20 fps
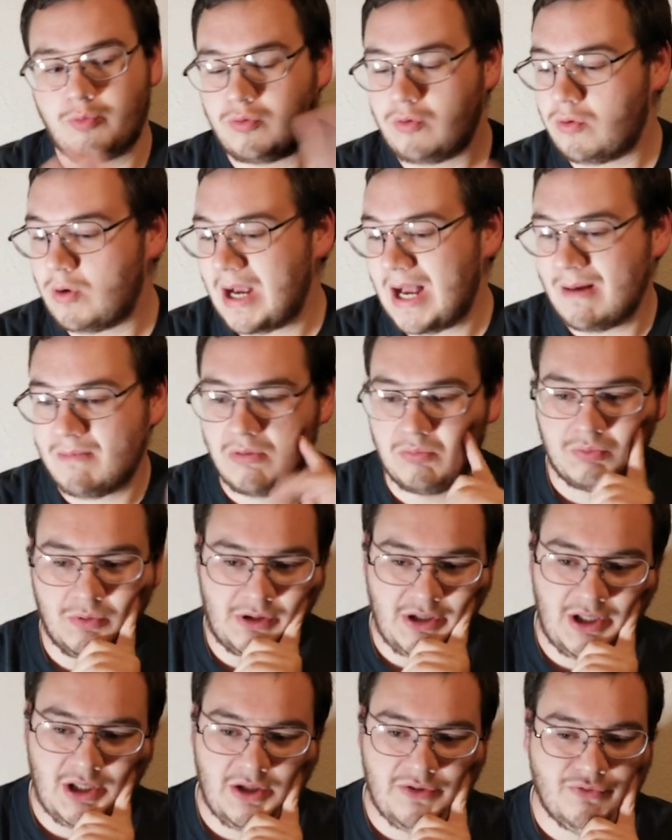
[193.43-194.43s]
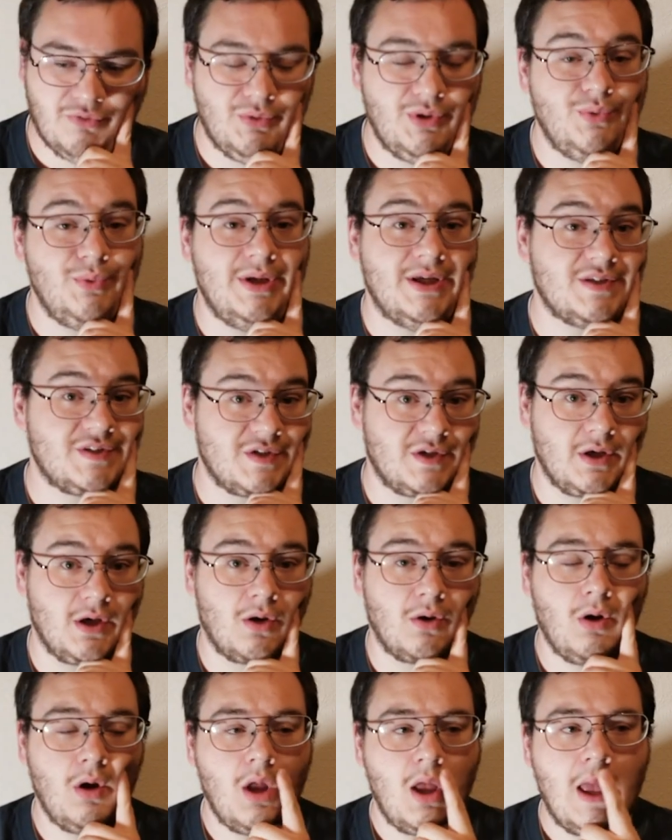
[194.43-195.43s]
probably three weeks
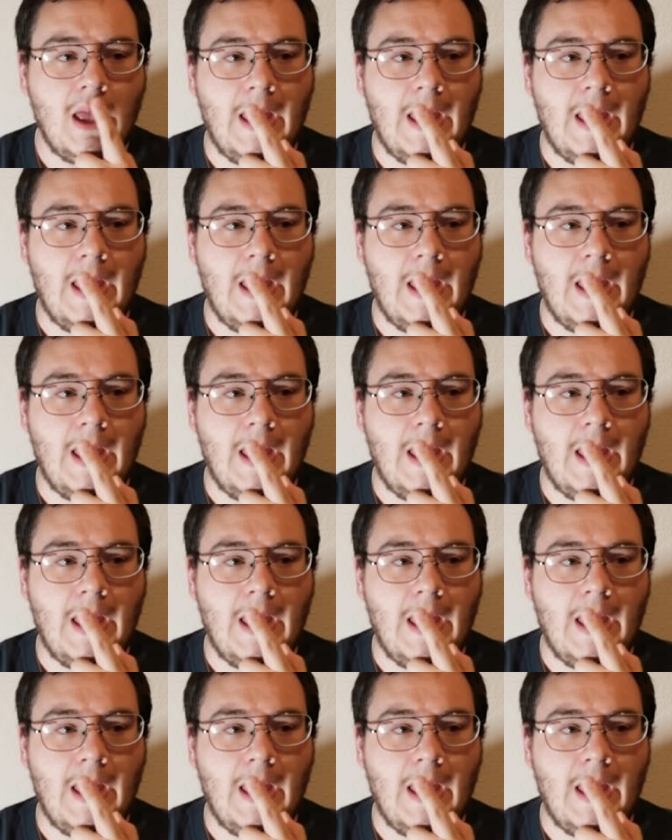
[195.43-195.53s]
ago,